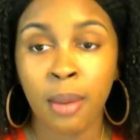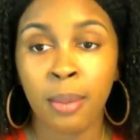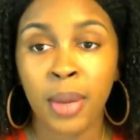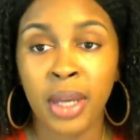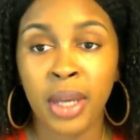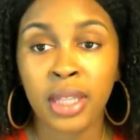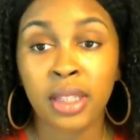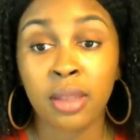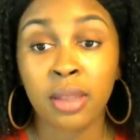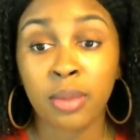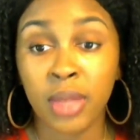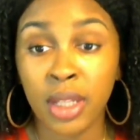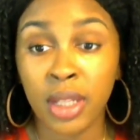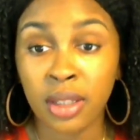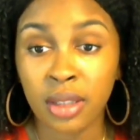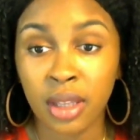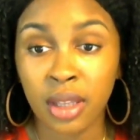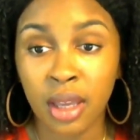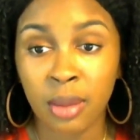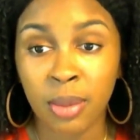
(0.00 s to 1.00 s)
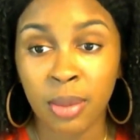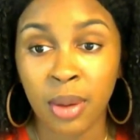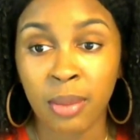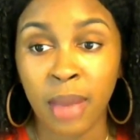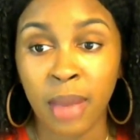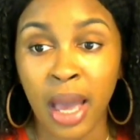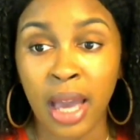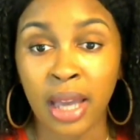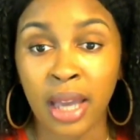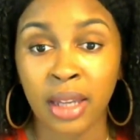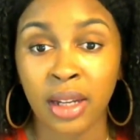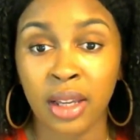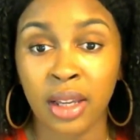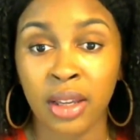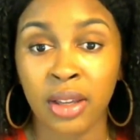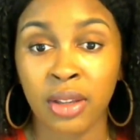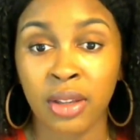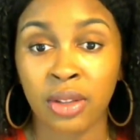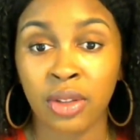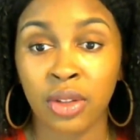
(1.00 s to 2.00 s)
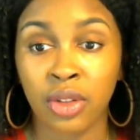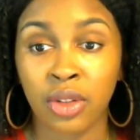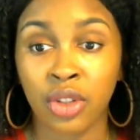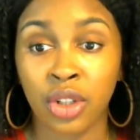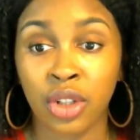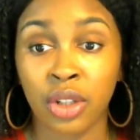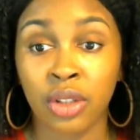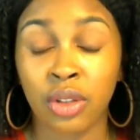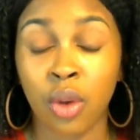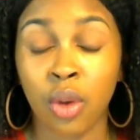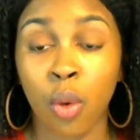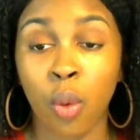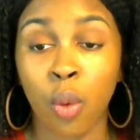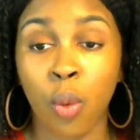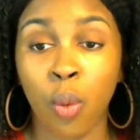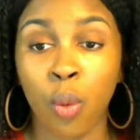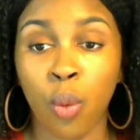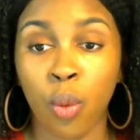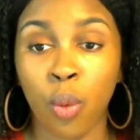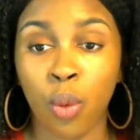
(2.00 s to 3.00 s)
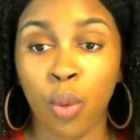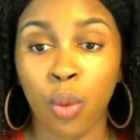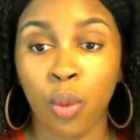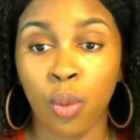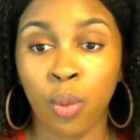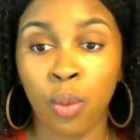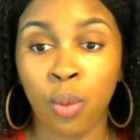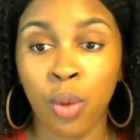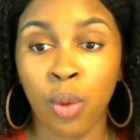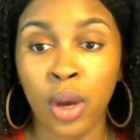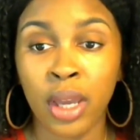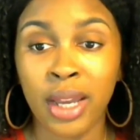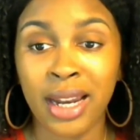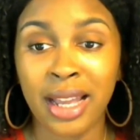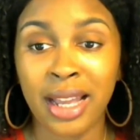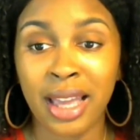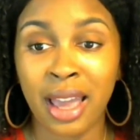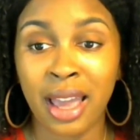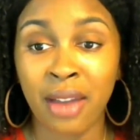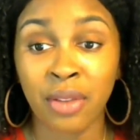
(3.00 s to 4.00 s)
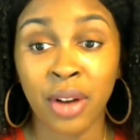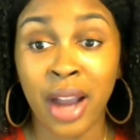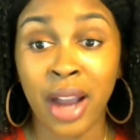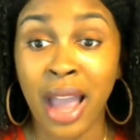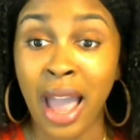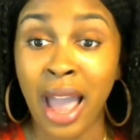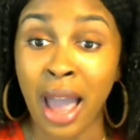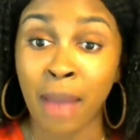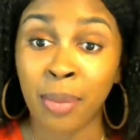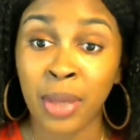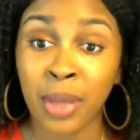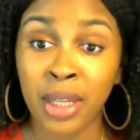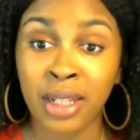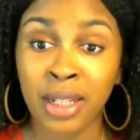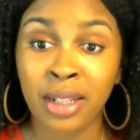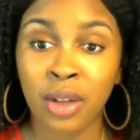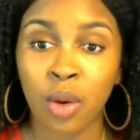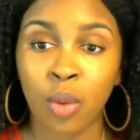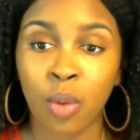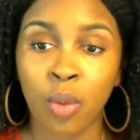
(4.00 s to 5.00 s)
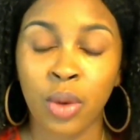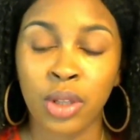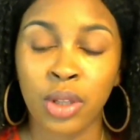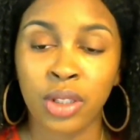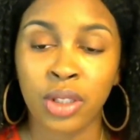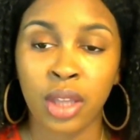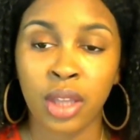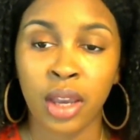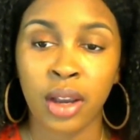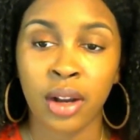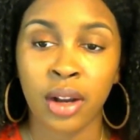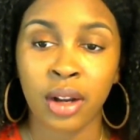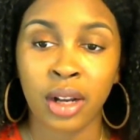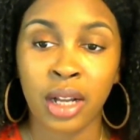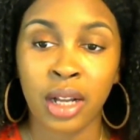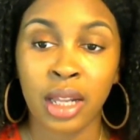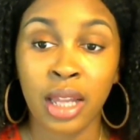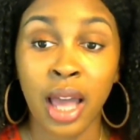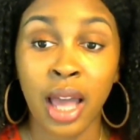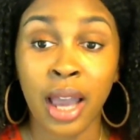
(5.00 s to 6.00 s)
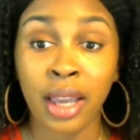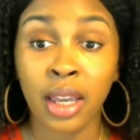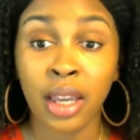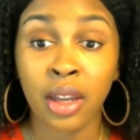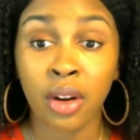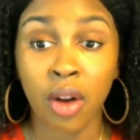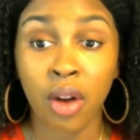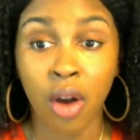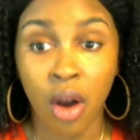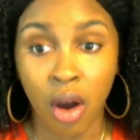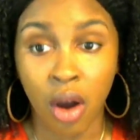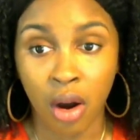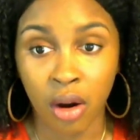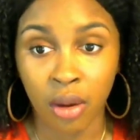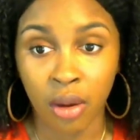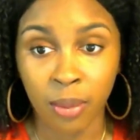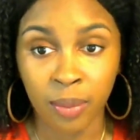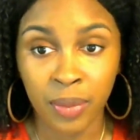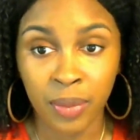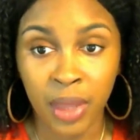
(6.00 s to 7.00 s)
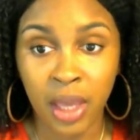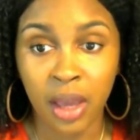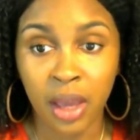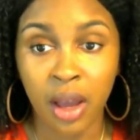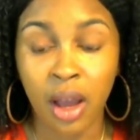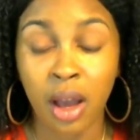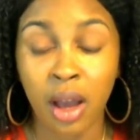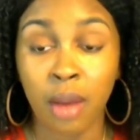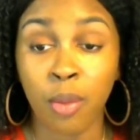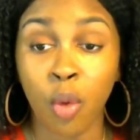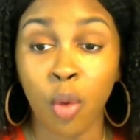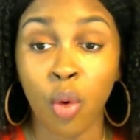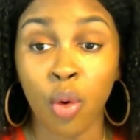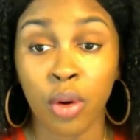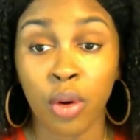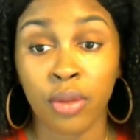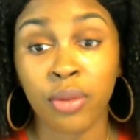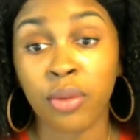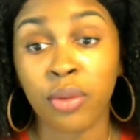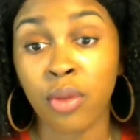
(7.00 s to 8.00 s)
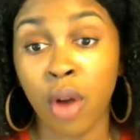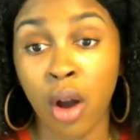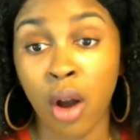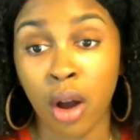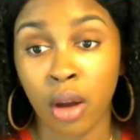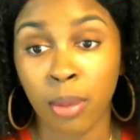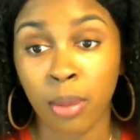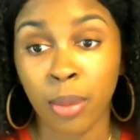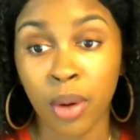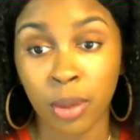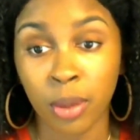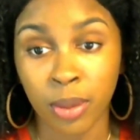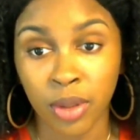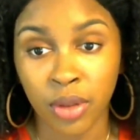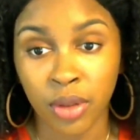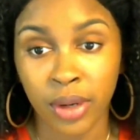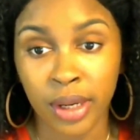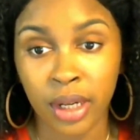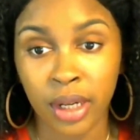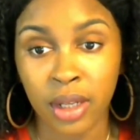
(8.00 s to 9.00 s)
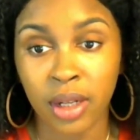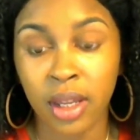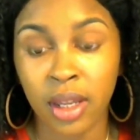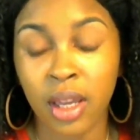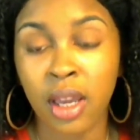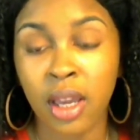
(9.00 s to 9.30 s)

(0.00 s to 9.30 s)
But some things to keep in mind is just whatever happened, was there client harm um, or a fraud perpetrated?